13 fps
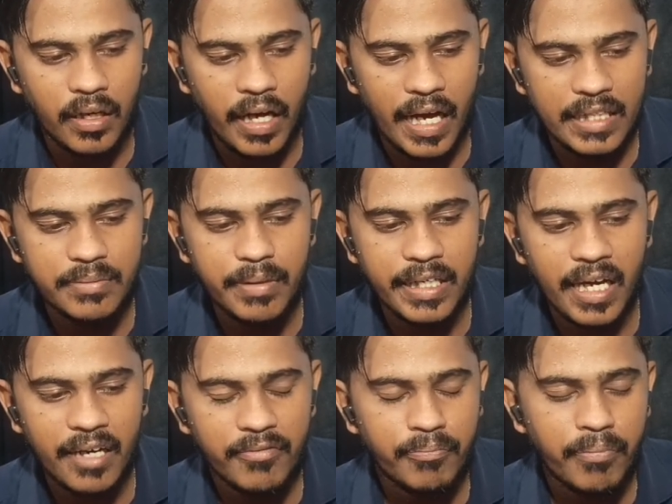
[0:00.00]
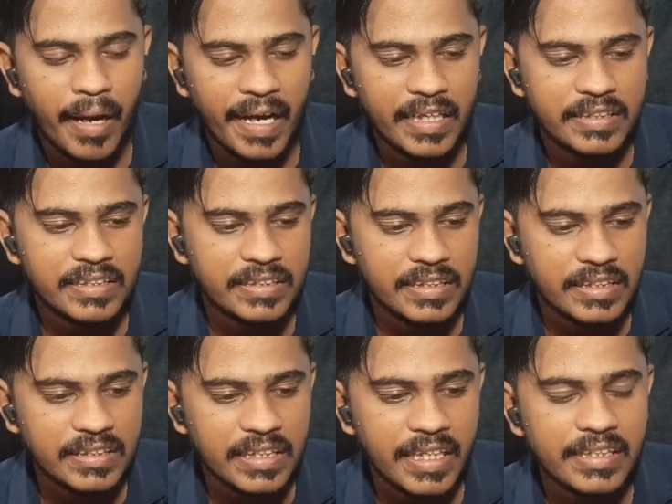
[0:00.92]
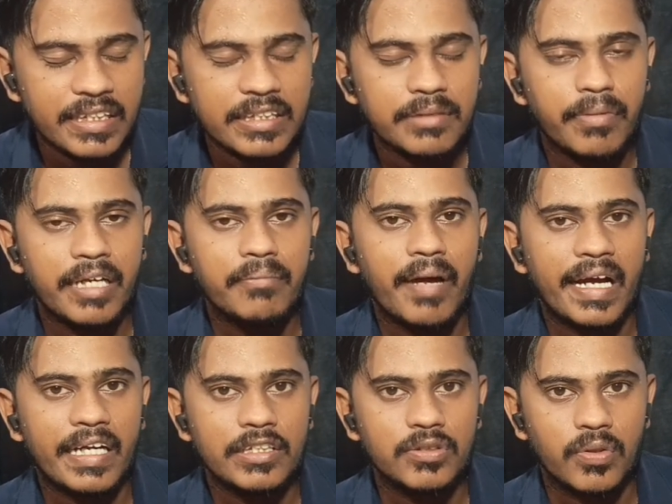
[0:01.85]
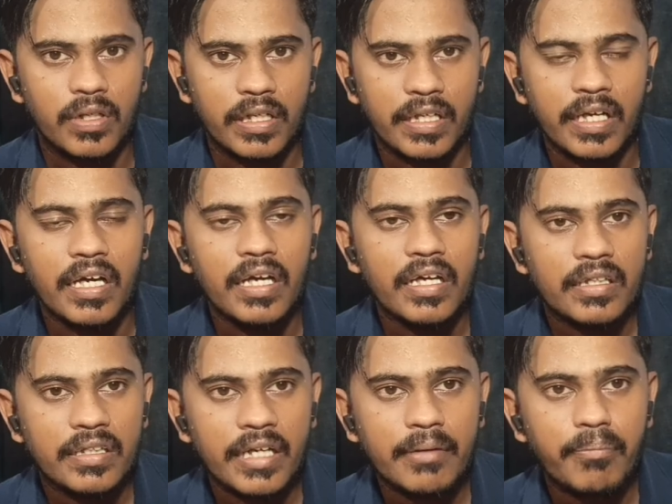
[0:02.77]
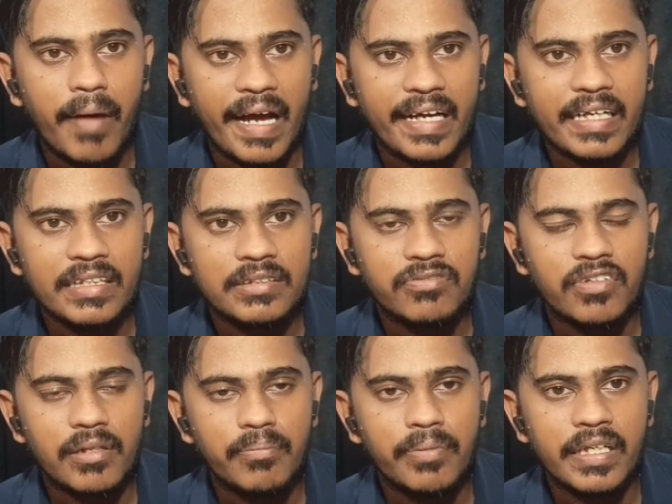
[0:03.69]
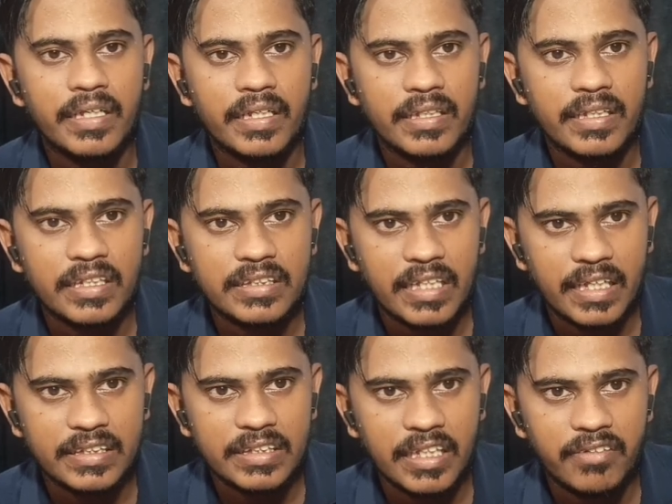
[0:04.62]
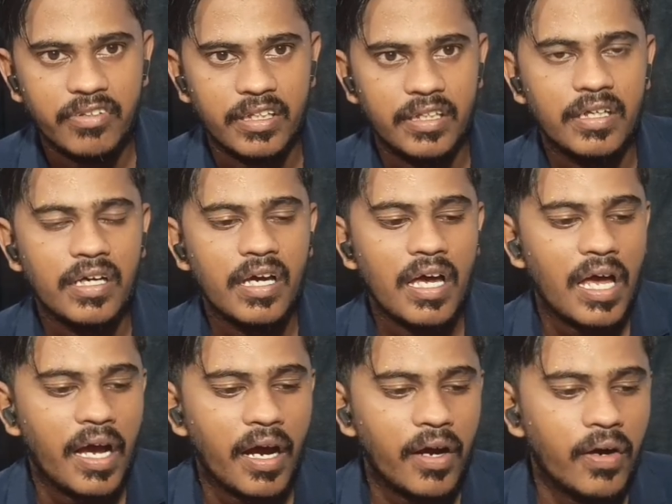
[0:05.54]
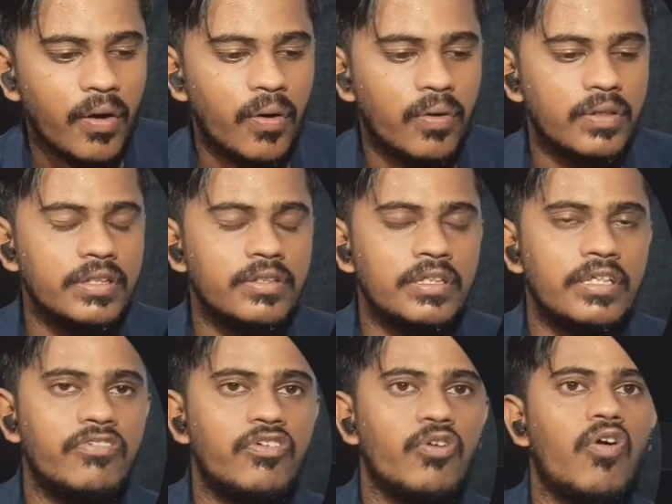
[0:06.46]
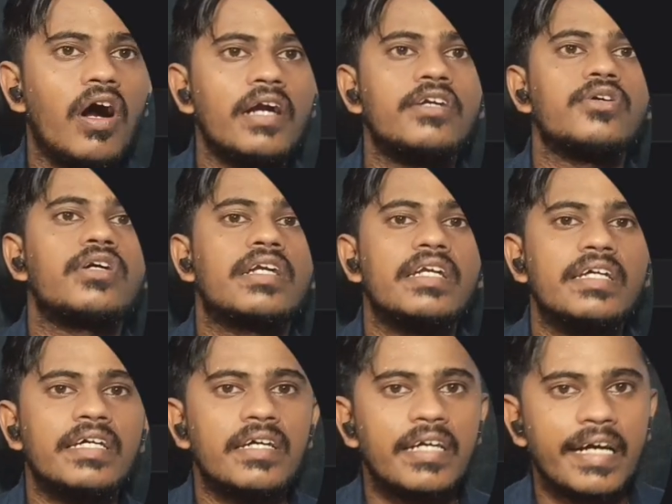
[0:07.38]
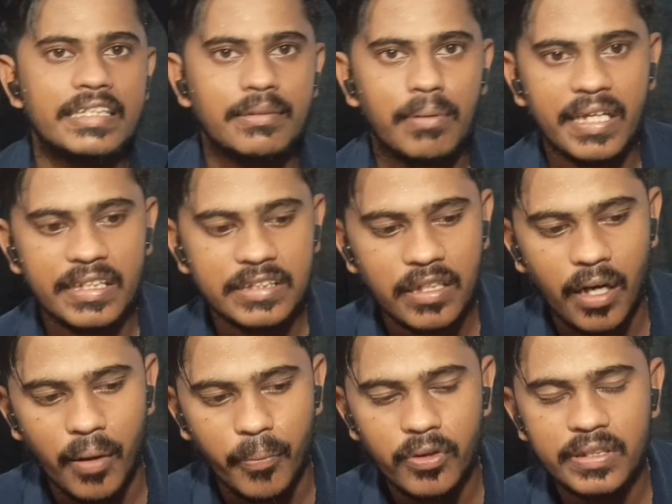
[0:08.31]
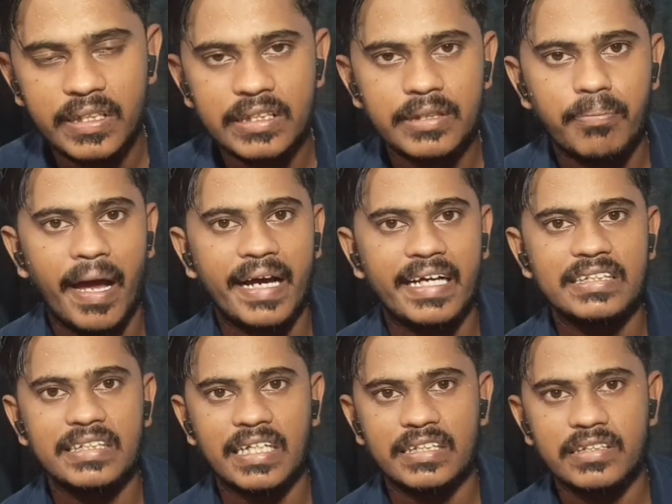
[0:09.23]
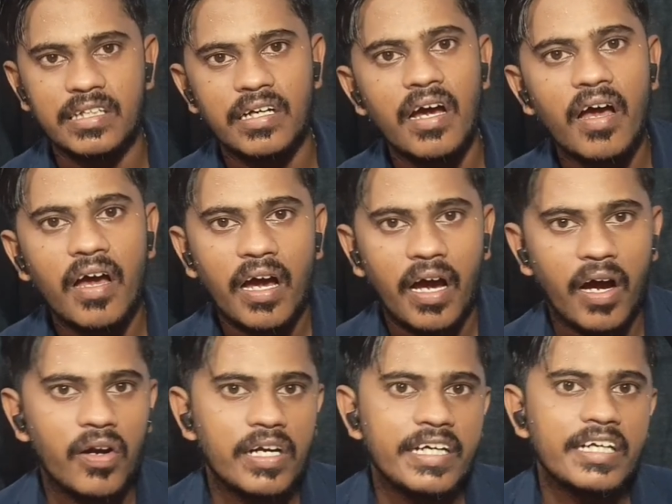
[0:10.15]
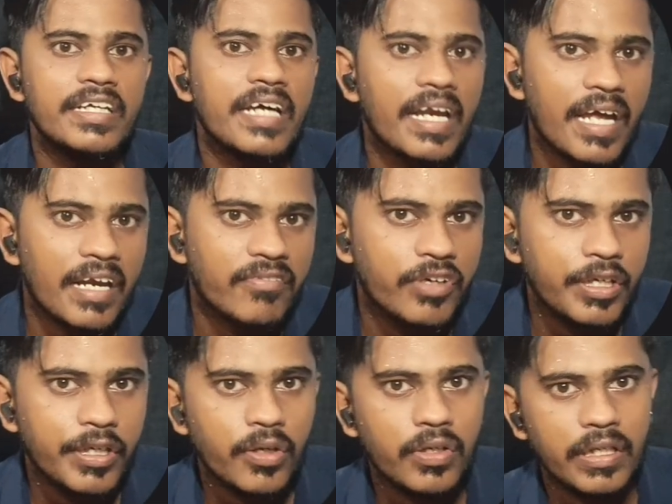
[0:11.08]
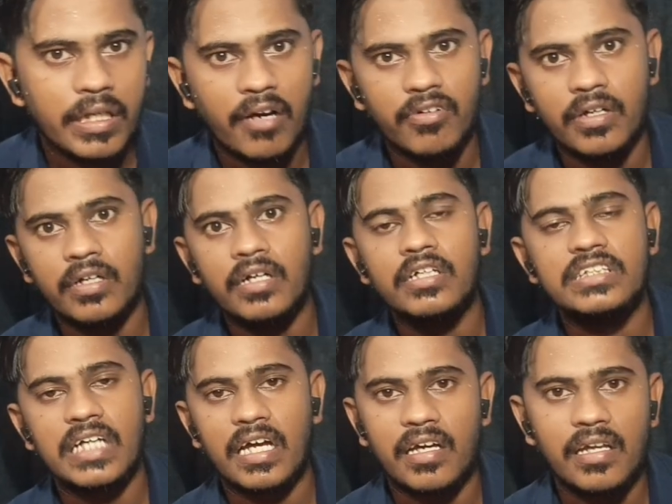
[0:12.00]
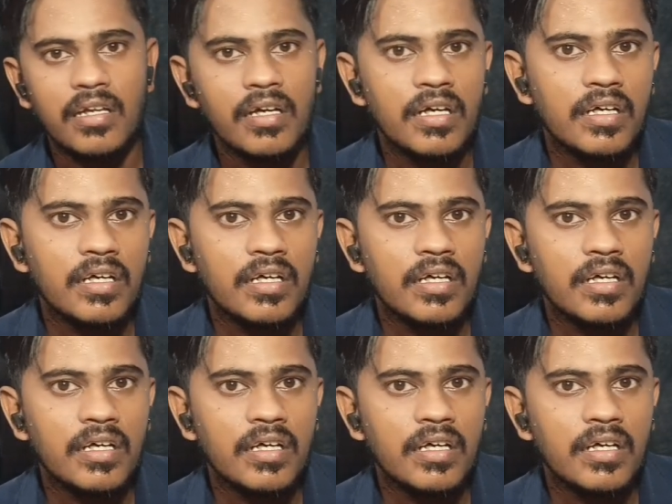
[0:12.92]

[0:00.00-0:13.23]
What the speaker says: as many packages inside this main package only. That package will be in the structured way. If you want to clear explanation about this package structure, I already done a video in our channel